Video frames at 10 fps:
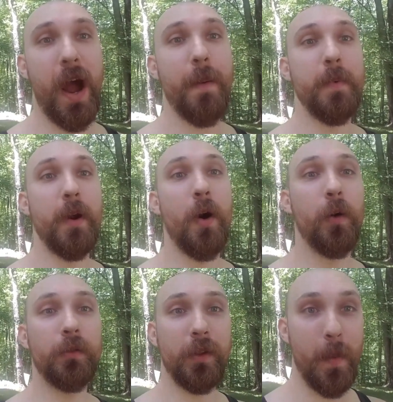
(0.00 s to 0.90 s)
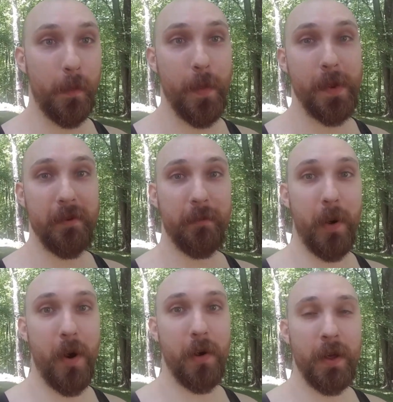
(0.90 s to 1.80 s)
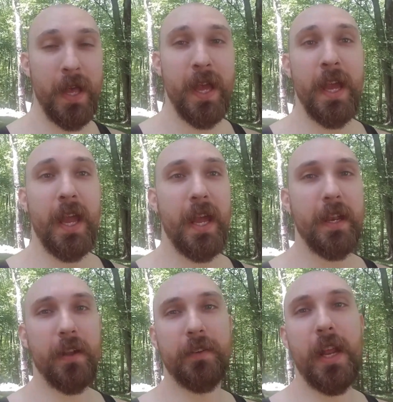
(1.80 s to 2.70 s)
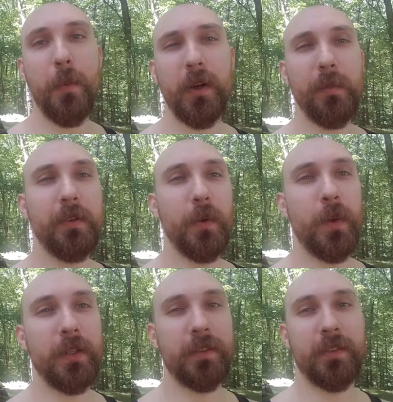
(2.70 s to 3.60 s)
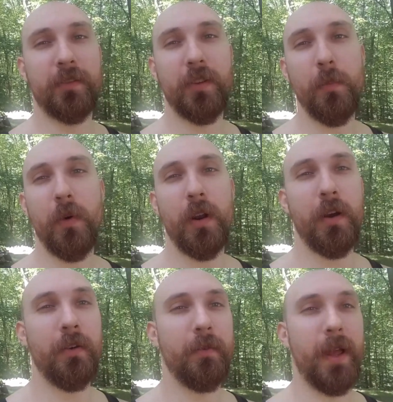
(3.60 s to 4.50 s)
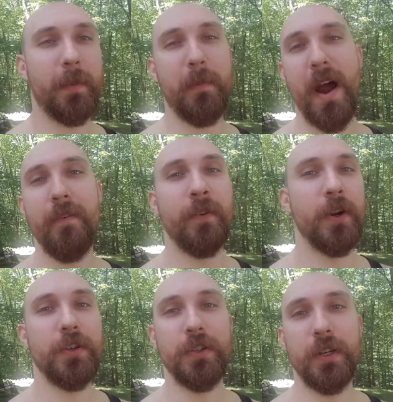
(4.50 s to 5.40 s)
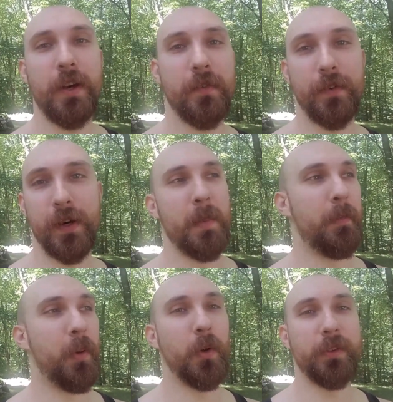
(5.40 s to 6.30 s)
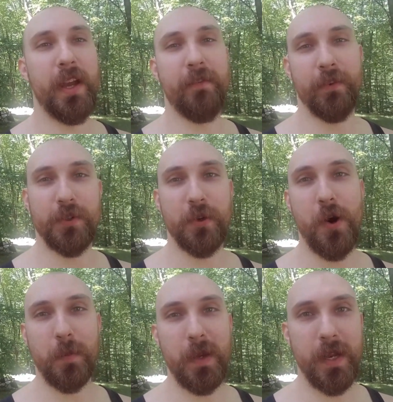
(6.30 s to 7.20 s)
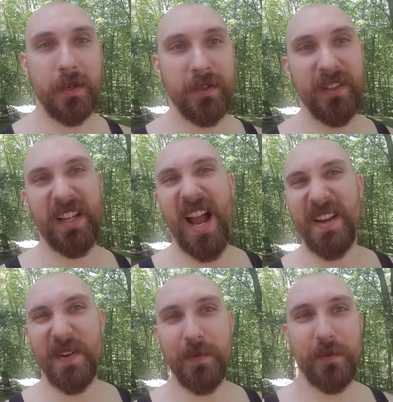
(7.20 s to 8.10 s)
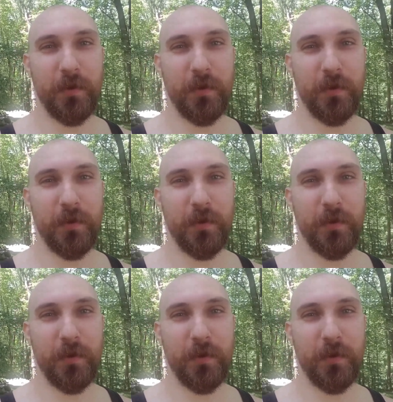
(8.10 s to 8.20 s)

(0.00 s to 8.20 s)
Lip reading: I'm your host, Primitive Paul, and today we're going to be doing somewhat of like my version of a pull day for Strongman, kind of.